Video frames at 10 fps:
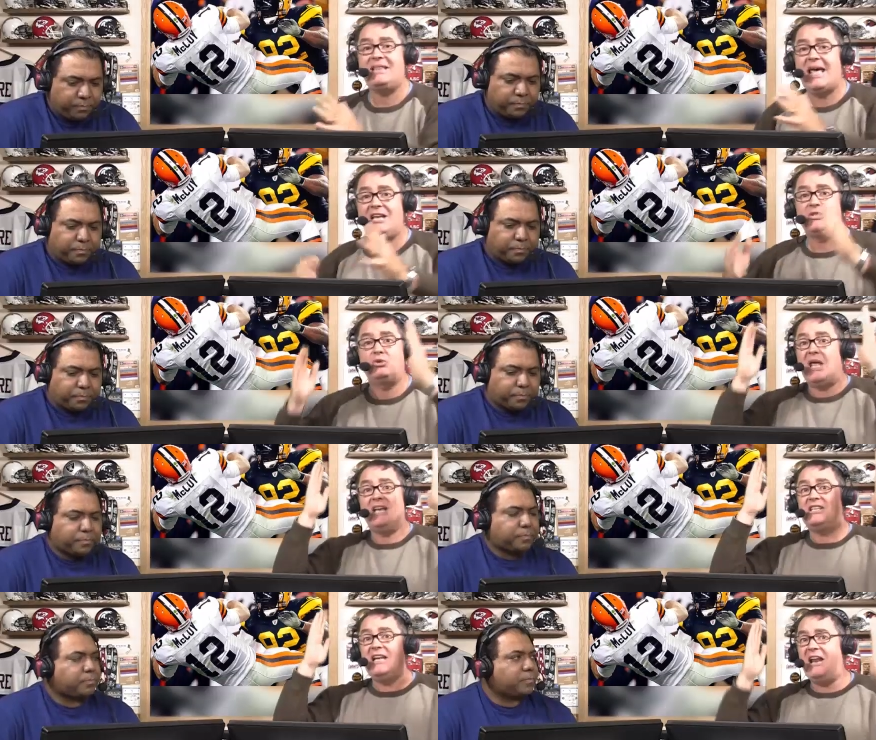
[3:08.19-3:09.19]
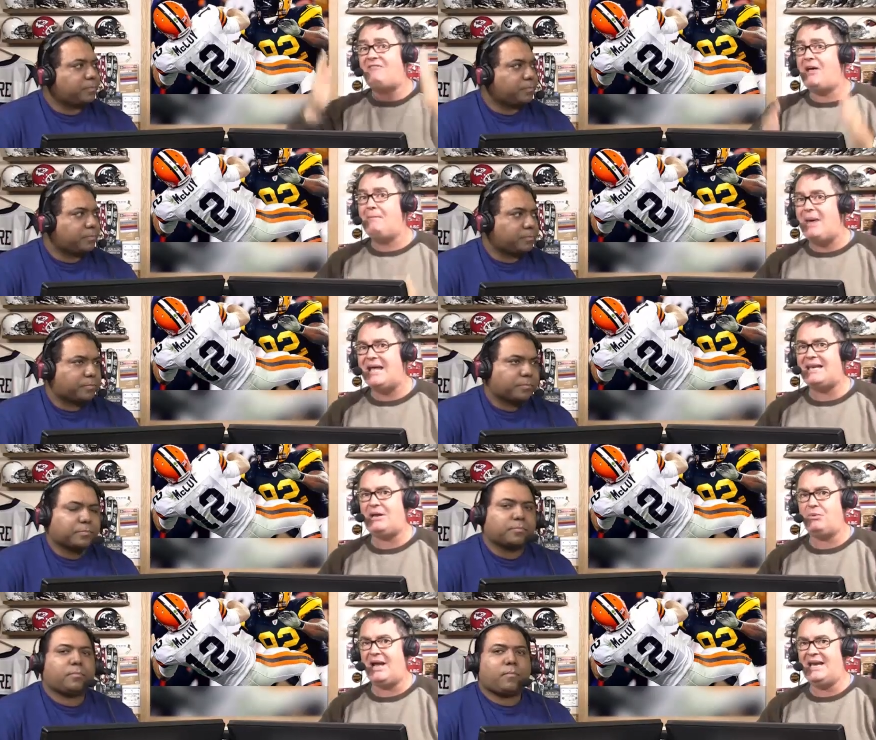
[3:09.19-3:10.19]
Speaker 1: That is that is an NFL
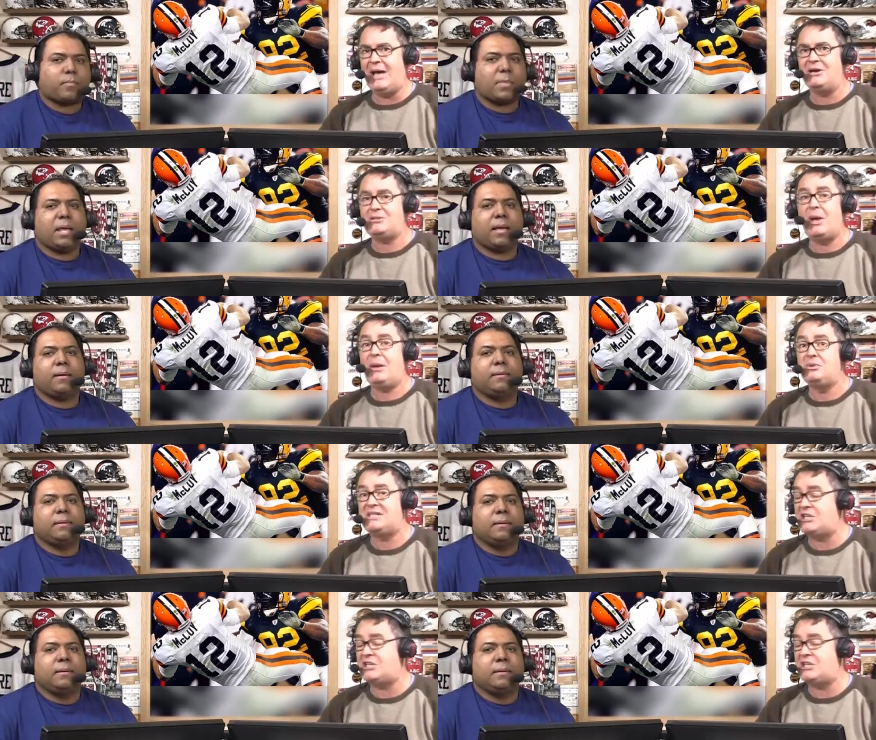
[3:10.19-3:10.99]
mandate right now, and it was